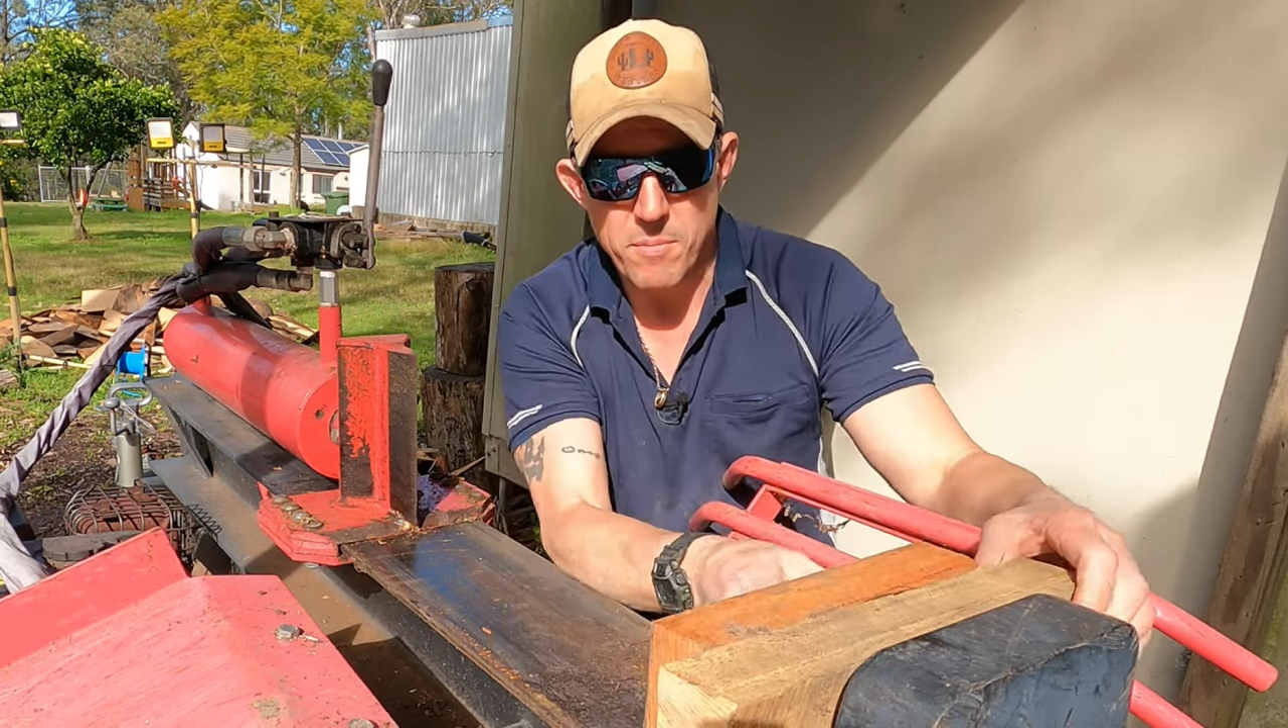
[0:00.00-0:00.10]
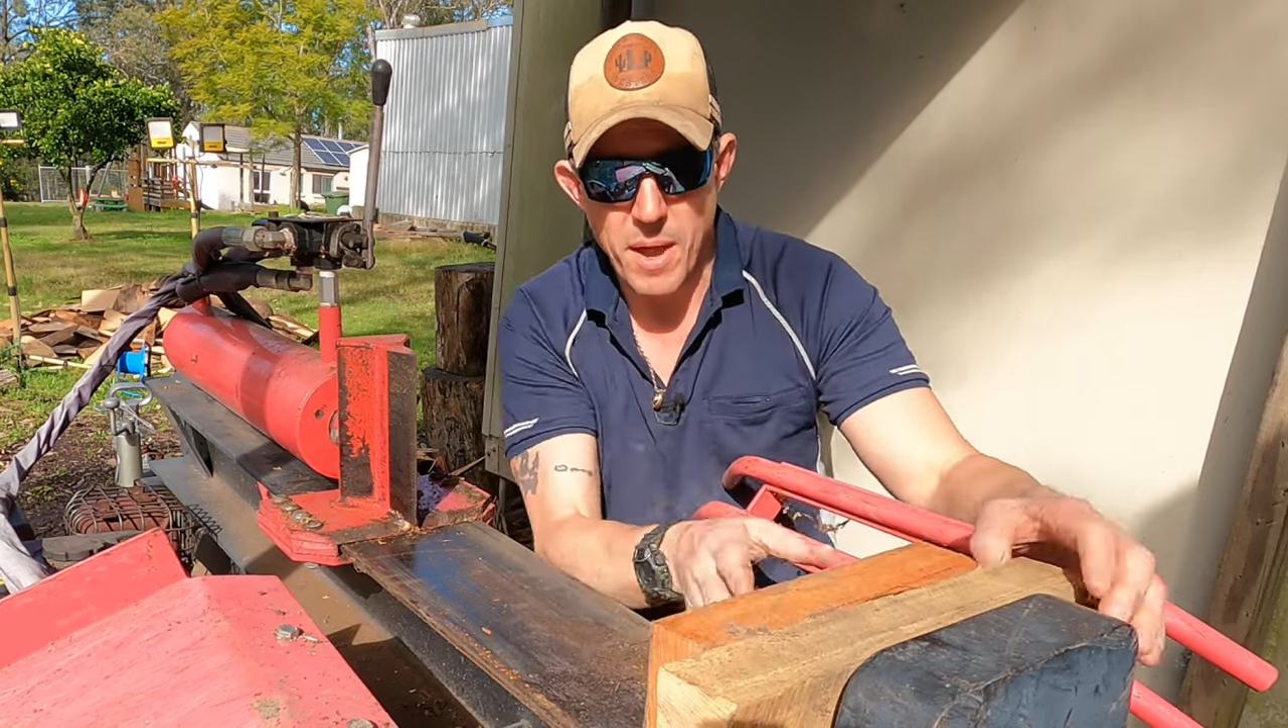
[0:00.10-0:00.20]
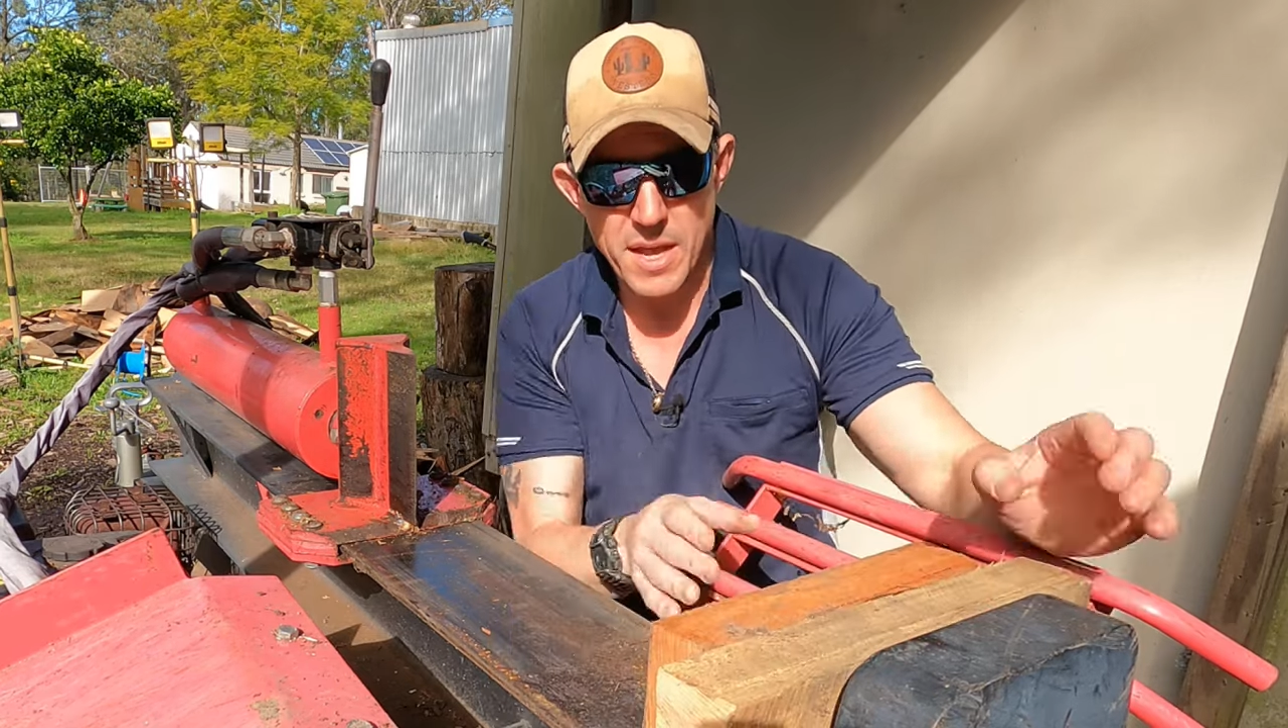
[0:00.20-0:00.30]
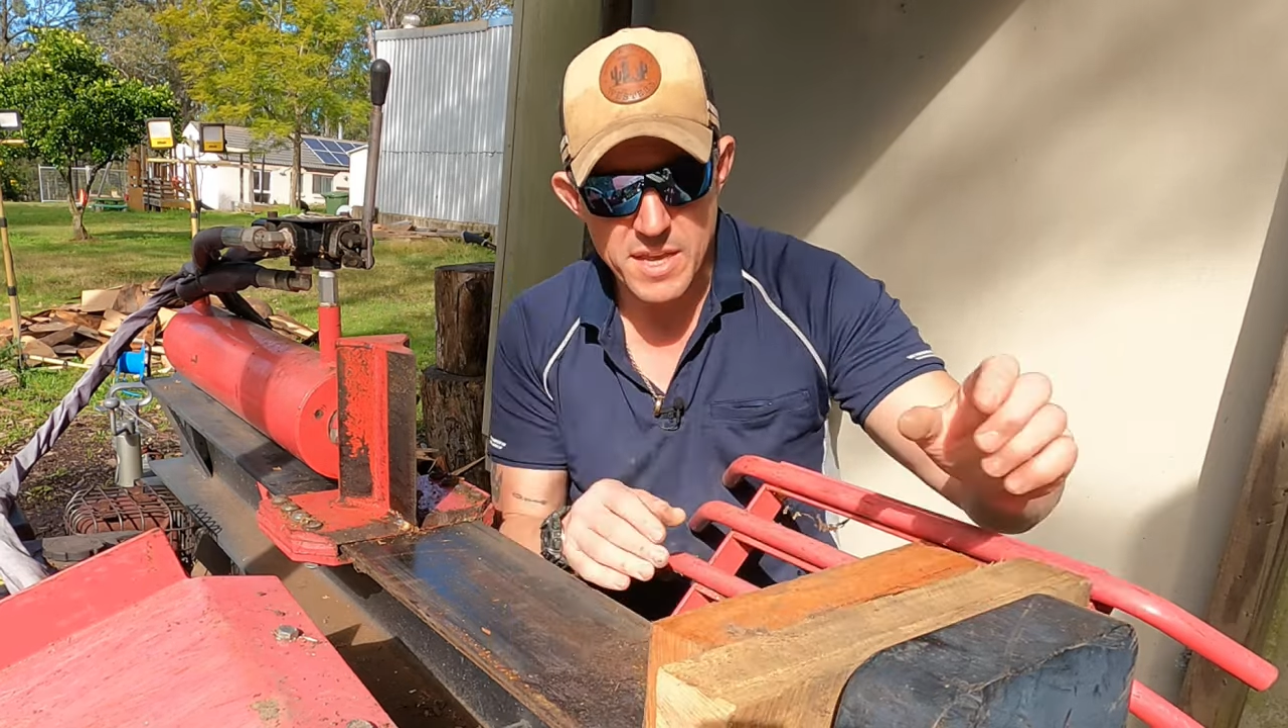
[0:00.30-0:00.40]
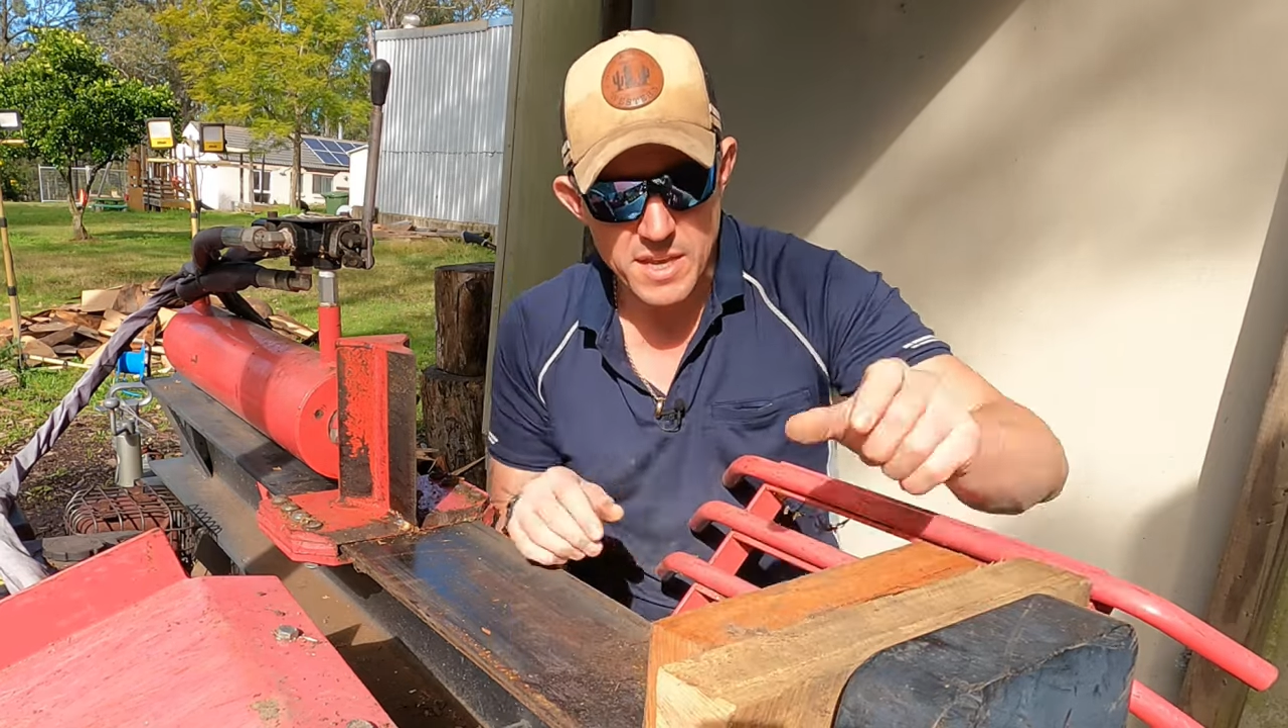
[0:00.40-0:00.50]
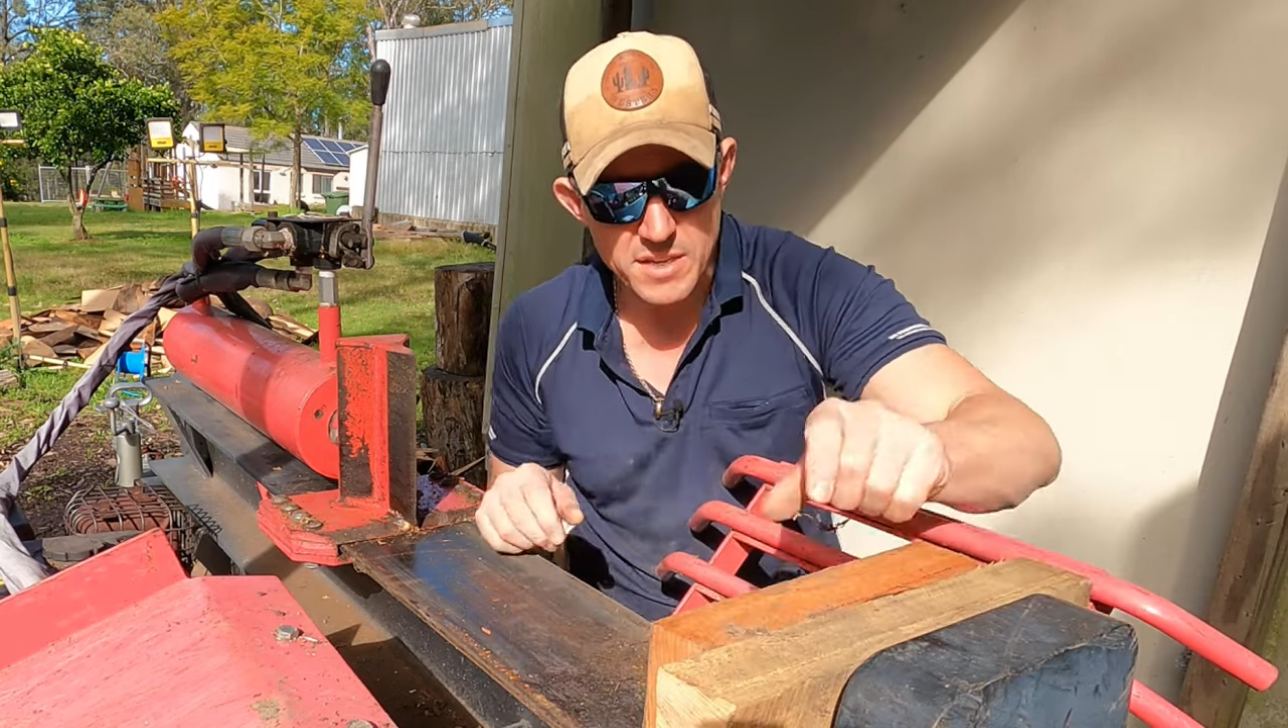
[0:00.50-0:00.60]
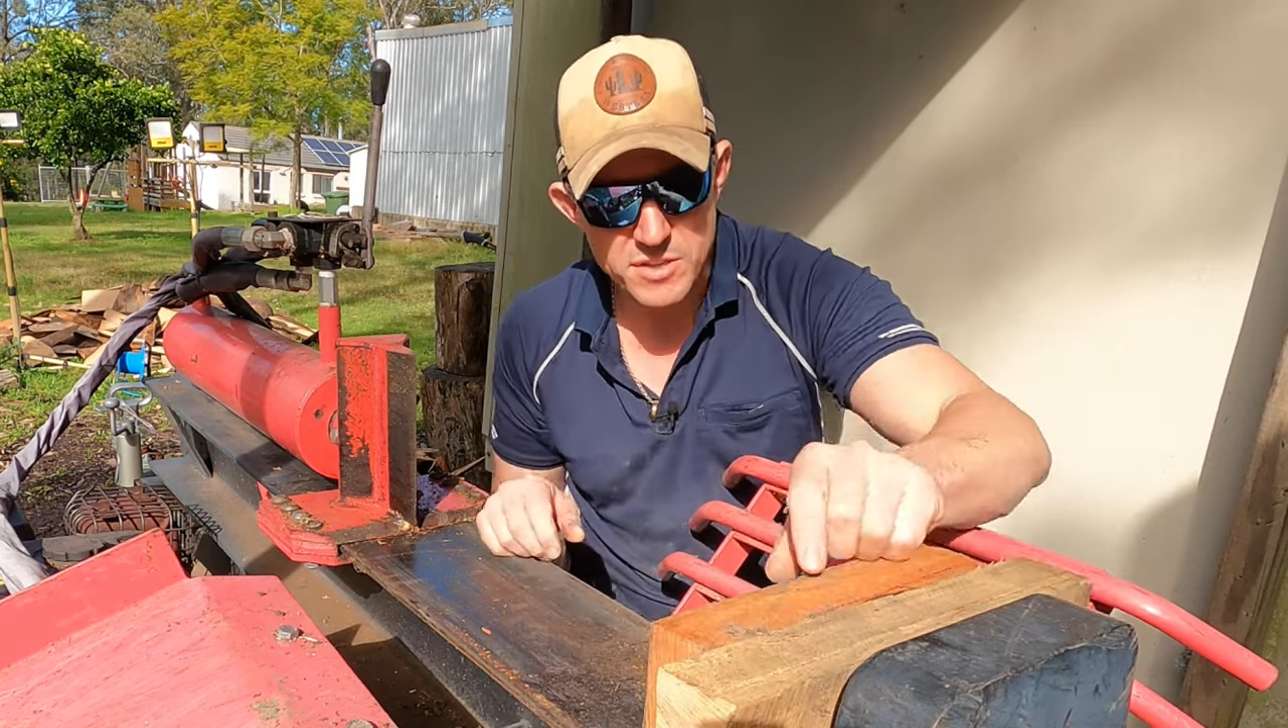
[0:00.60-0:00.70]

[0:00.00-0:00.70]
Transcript: back here.